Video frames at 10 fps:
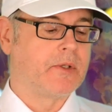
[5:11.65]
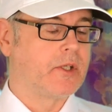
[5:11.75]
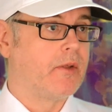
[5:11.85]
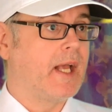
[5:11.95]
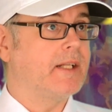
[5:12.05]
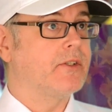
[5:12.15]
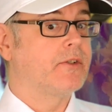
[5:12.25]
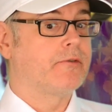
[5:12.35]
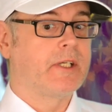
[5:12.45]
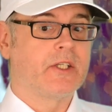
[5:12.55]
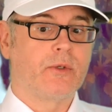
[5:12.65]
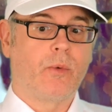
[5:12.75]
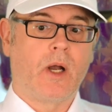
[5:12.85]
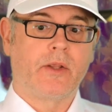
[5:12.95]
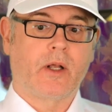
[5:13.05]
so that's the reason
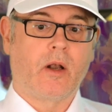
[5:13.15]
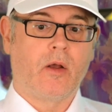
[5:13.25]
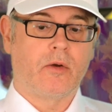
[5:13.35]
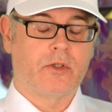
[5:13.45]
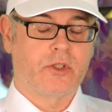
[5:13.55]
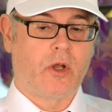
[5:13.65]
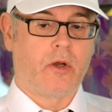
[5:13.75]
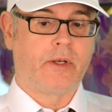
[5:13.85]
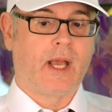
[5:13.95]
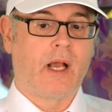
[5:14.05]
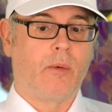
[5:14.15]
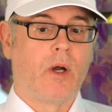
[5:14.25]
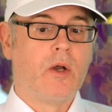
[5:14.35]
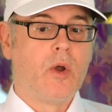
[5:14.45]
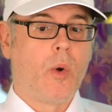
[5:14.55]
why the clocks are now
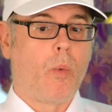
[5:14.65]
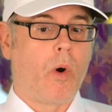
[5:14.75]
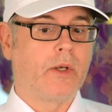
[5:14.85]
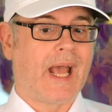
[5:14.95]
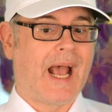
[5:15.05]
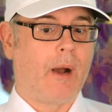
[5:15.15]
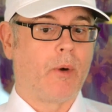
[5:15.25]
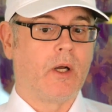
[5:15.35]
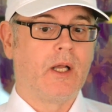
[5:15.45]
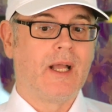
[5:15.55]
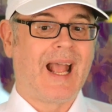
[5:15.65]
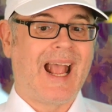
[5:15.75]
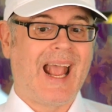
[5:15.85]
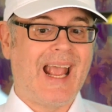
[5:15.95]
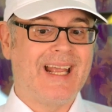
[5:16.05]
1 hour
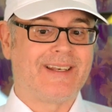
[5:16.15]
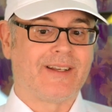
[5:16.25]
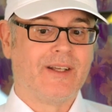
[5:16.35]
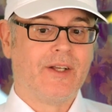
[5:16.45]
ahead.